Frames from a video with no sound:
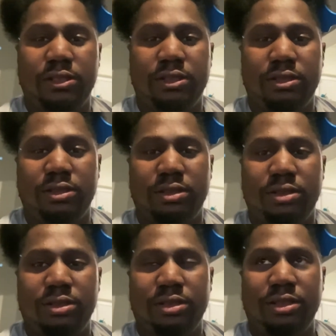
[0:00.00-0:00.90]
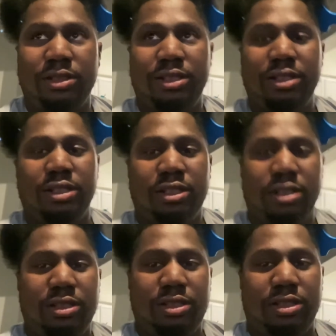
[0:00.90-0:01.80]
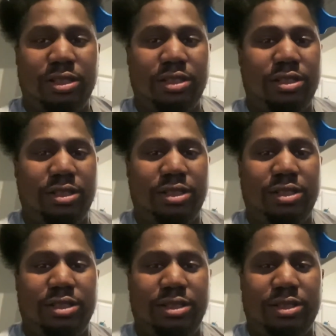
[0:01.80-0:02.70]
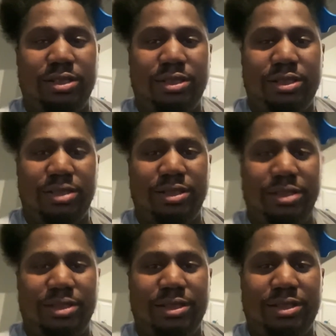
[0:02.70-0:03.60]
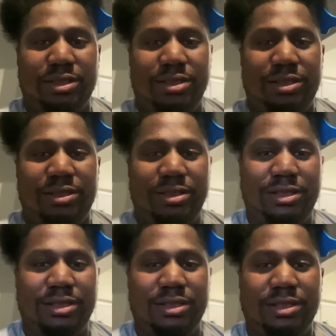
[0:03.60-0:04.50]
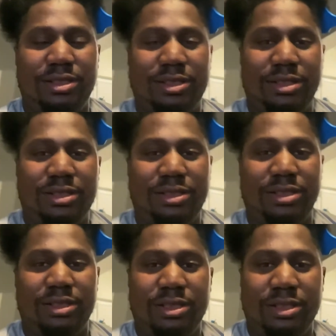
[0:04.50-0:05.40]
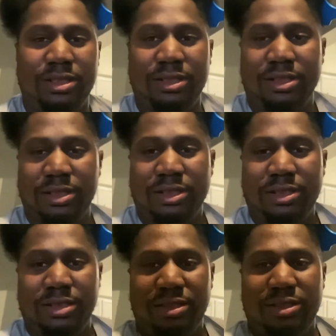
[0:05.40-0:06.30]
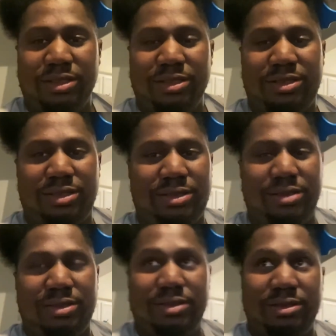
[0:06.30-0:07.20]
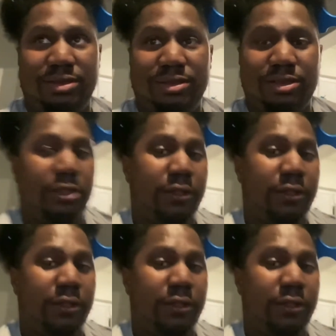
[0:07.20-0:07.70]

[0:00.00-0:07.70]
(no one is talking)